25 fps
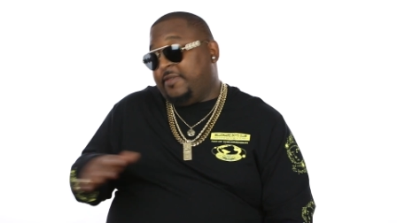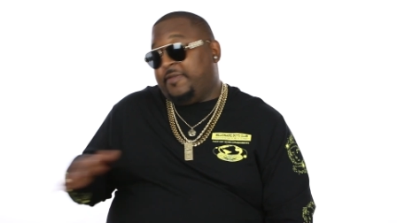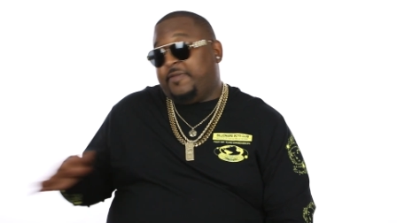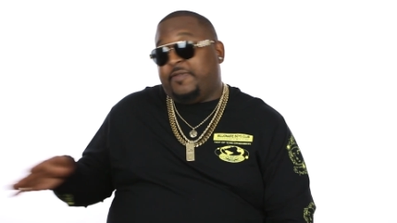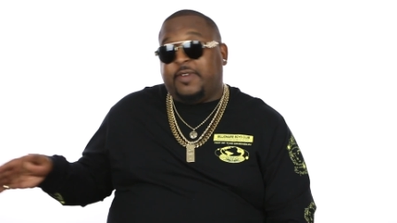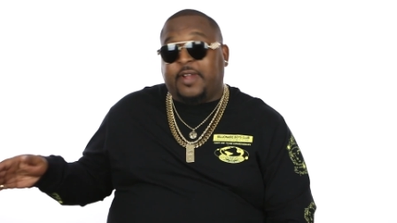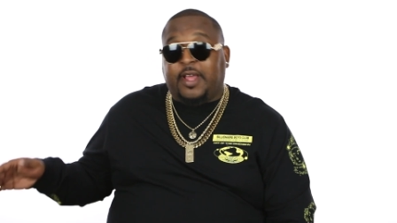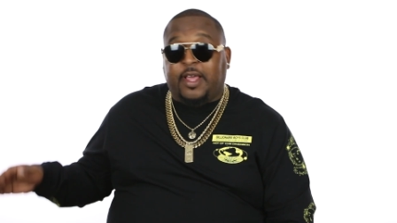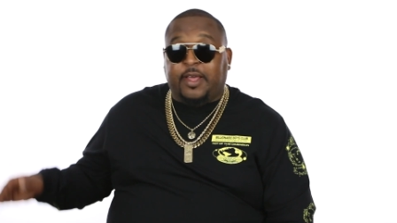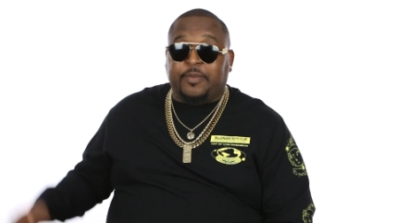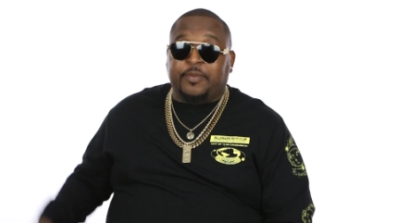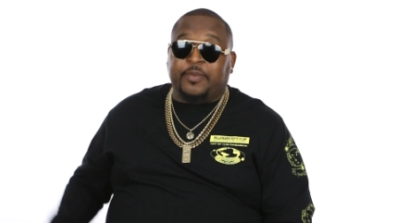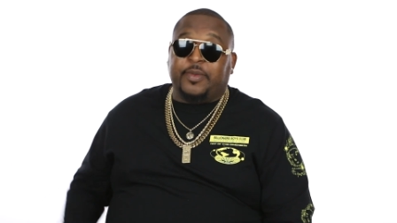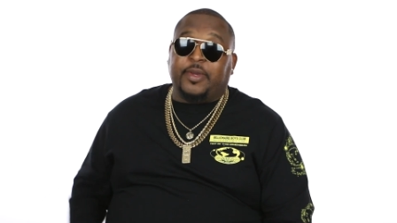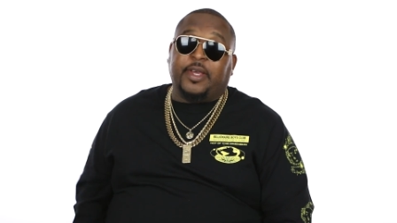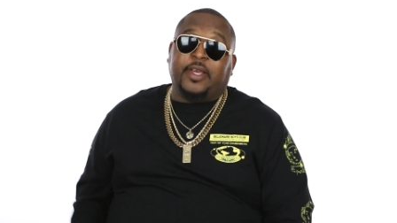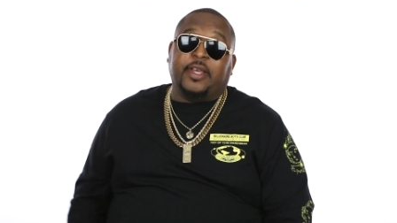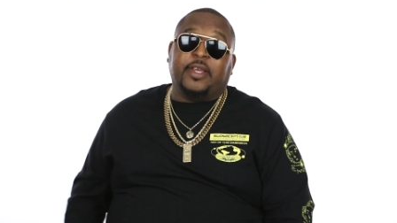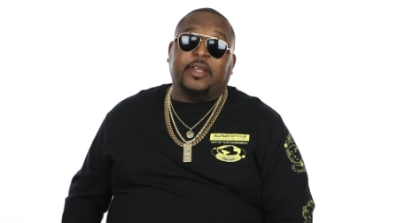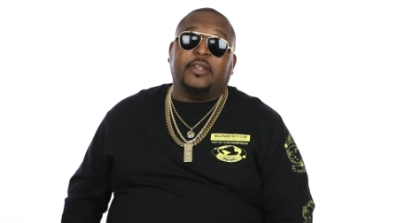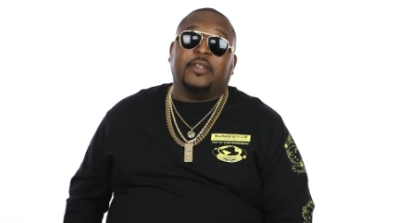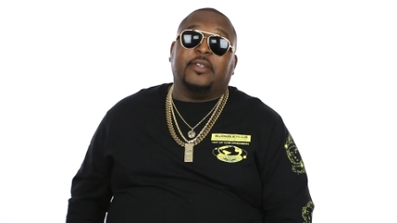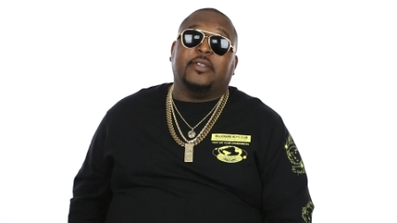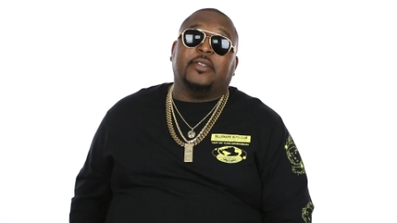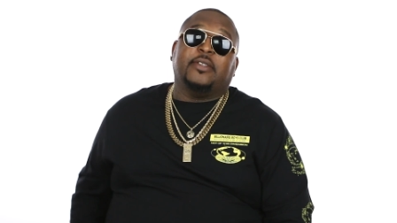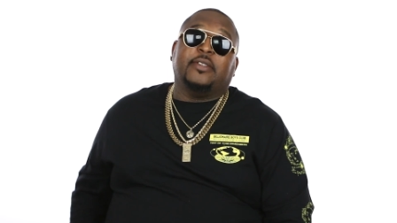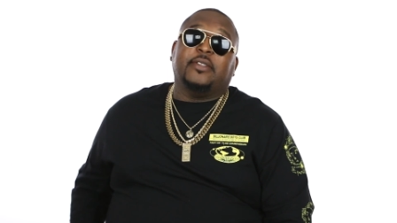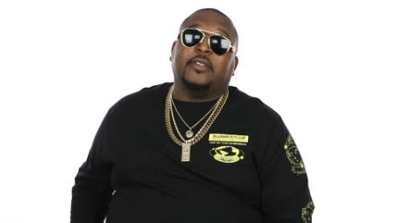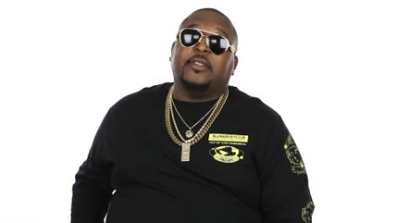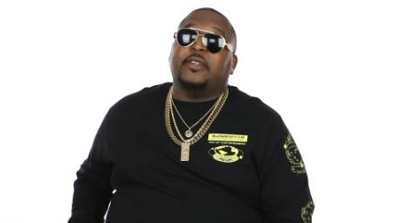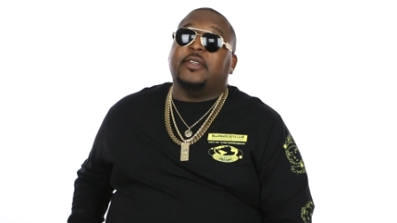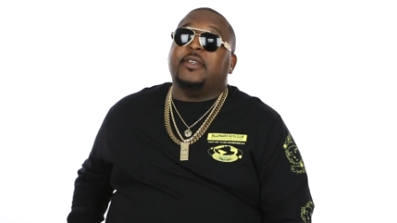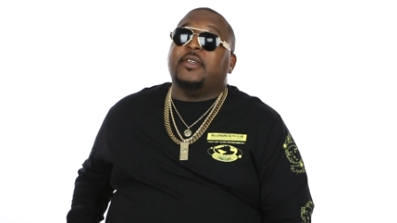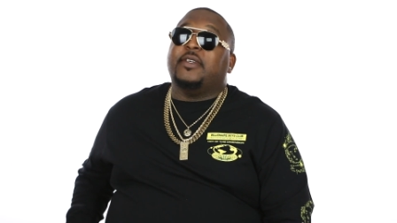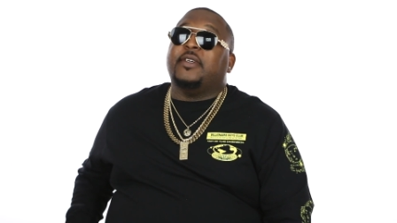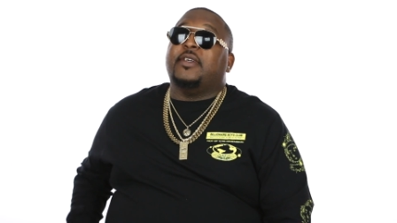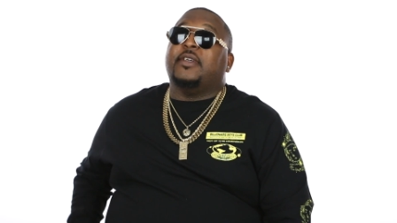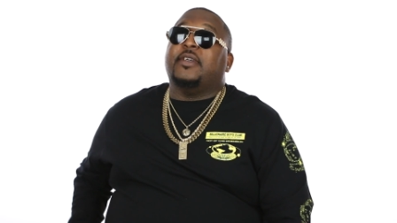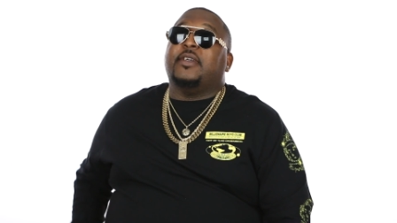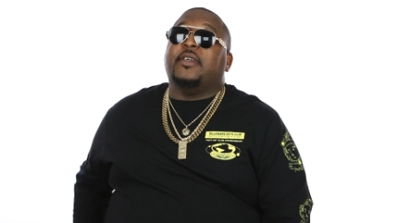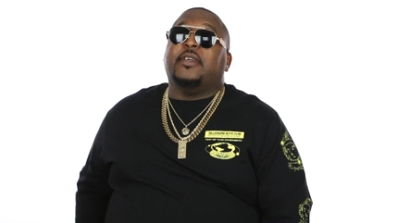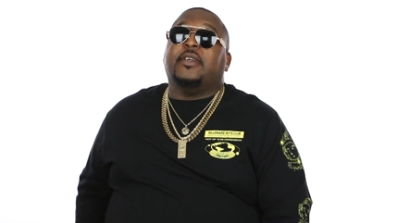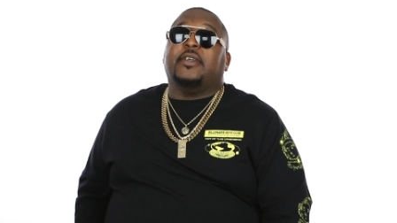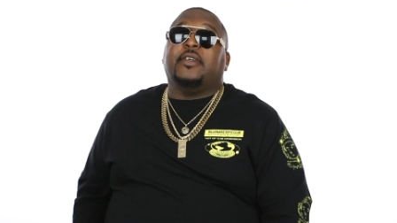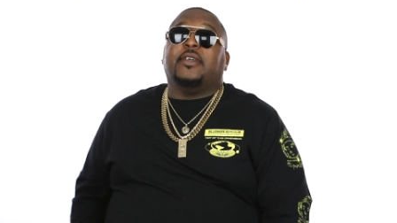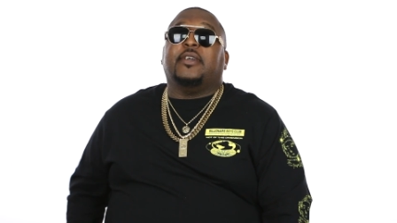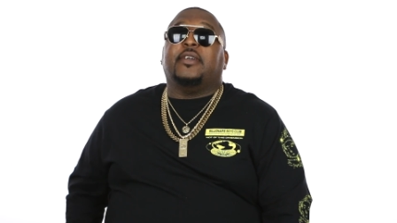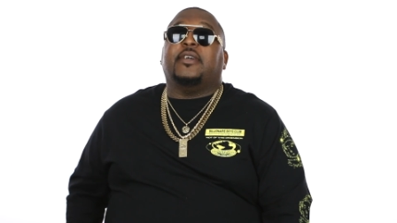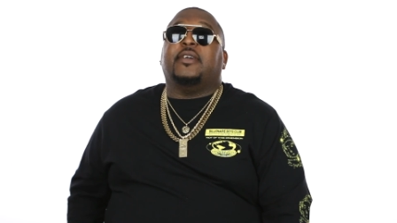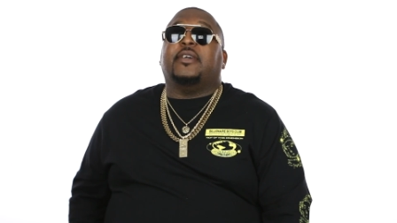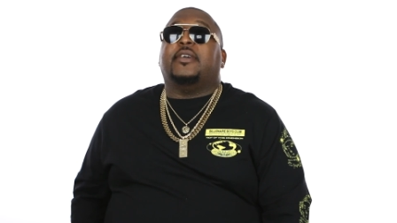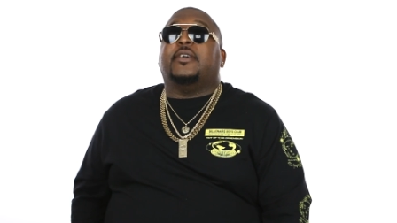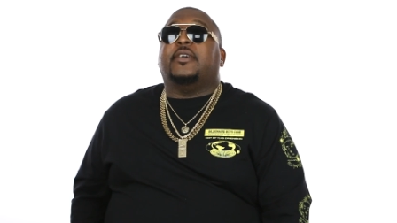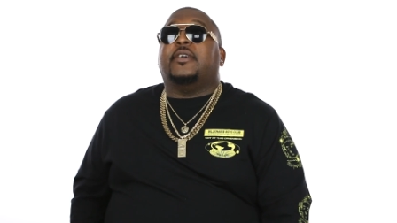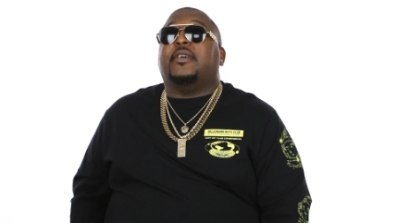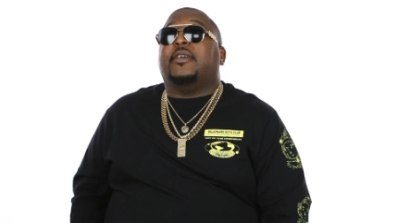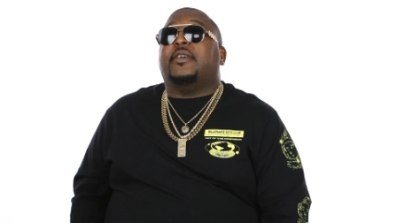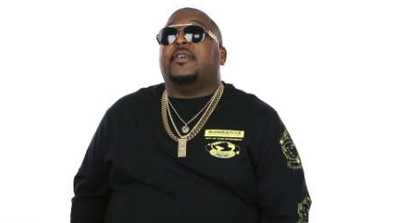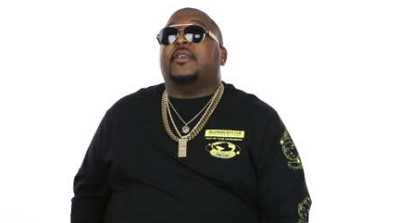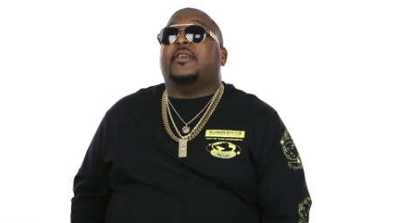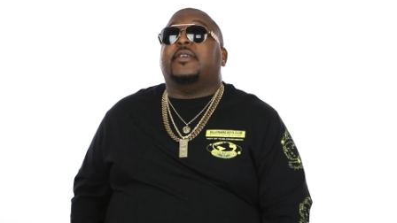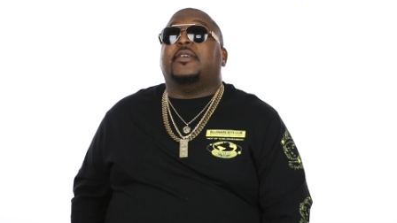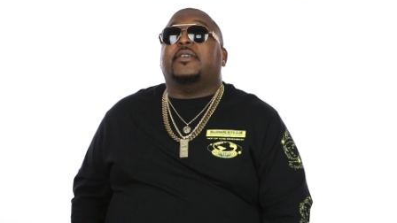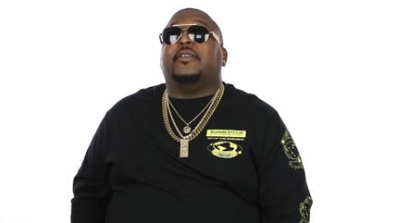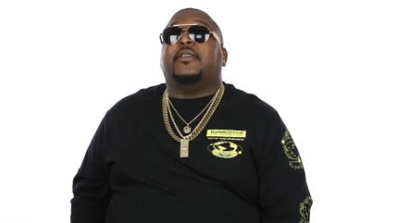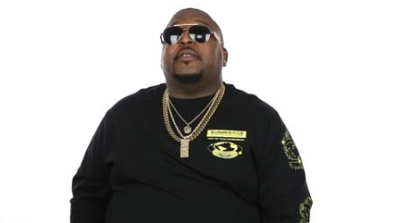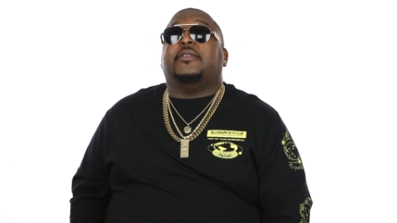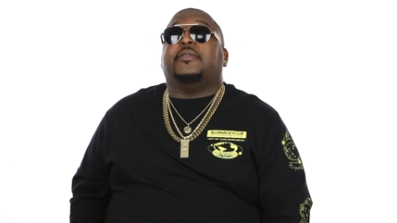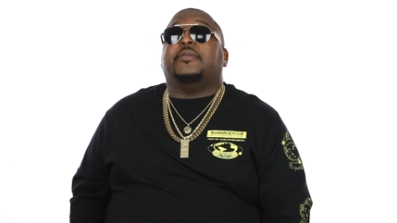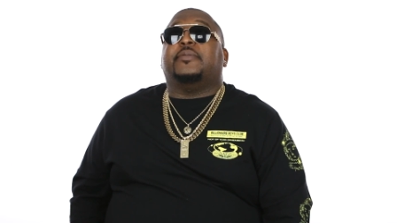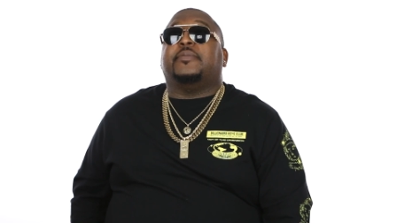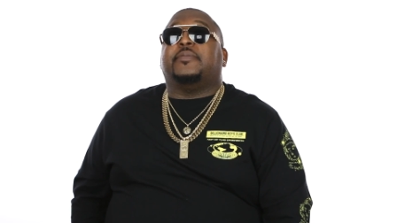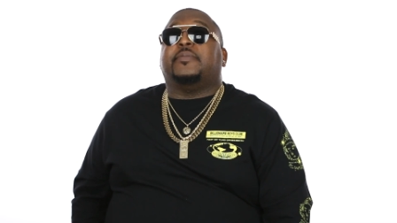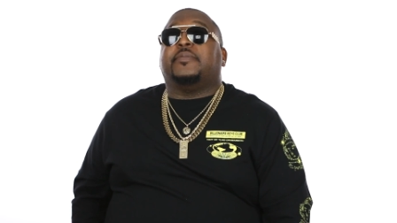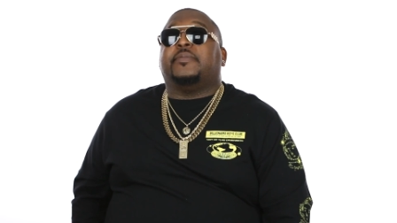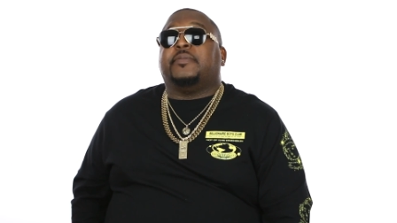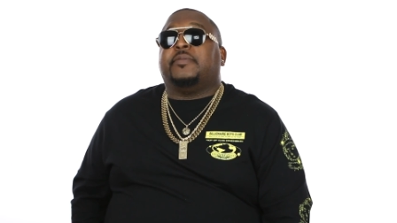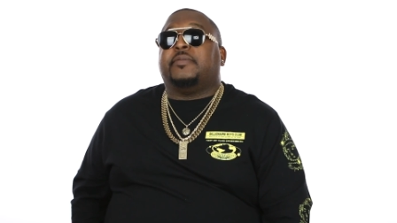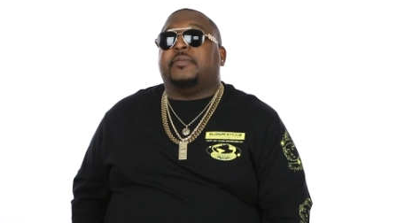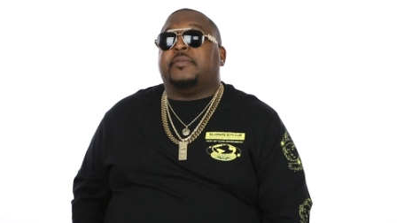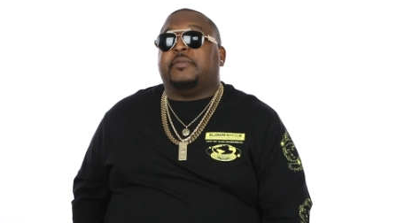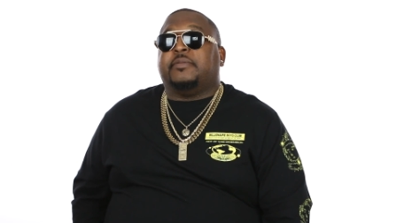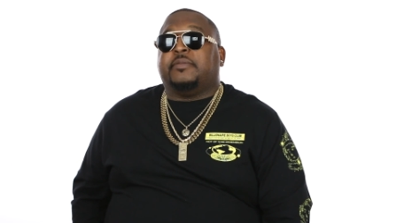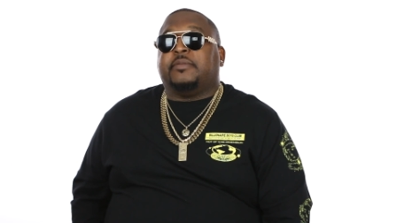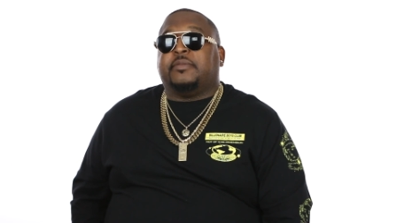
flatbed. Um,